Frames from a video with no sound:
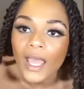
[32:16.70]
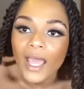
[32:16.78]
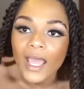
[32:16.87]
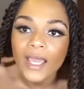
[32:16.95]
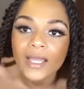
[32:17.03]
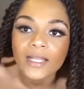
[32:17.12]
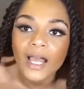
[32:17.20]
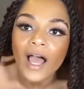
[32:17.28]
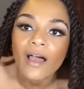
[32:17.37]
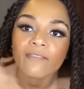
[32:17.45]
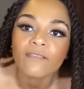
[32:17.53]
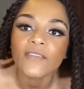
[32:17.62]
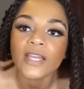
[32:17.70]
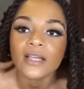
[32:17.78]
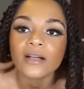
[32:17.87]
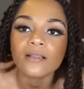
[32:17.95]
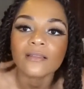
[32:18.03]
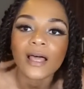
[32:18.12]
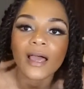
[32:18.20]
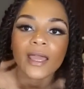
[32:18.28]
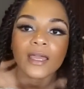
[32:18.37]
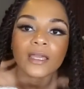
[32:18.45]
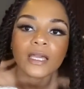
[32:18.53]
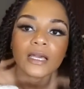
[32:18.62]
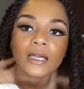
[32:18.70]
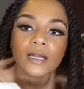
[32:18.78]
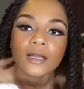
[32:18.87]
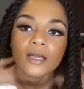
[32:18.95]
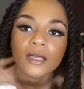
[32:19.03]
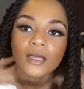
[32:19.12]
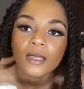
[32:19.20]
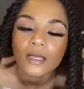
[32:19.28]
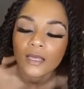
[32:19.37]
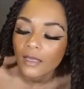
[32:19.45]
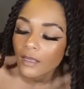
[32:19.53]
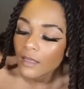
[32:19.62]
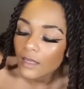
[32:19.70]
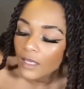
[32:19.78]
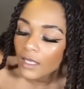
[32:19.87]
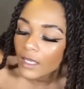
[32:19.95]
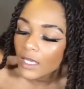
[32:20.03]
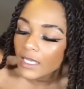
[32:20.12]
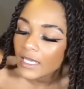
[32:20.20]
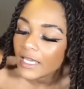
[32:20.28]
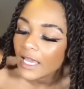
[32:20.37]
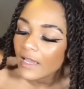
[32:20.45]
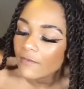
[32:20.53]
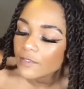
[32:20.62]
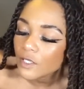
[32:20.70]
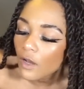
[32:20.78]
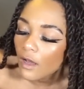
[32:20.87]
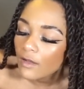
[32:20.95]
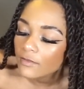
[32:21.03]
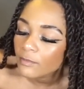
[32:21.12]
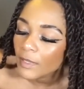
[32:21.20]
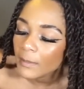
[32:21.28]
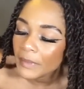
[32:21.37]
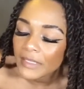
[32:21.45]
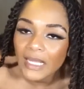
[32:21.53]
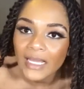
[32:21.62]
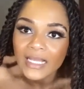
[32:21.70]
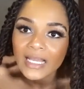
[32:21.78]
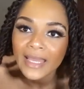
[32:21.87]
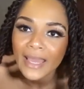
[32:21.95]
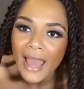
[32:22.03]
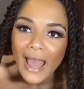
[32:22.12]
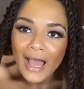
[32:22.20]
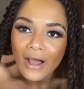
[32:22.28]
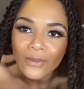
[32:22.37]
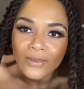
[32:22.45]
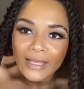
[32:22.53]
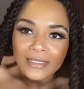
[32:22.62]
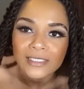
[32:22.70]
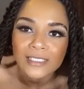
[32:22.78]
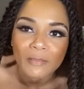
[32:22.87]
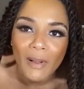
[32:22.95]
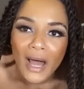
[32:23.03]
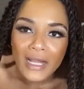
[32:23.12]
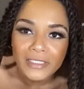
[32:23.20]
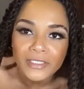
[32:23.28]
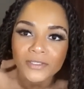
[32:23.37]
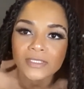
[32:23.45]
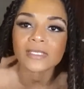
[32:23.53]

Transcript: And I feel like it gives off maybe like cow, like spots or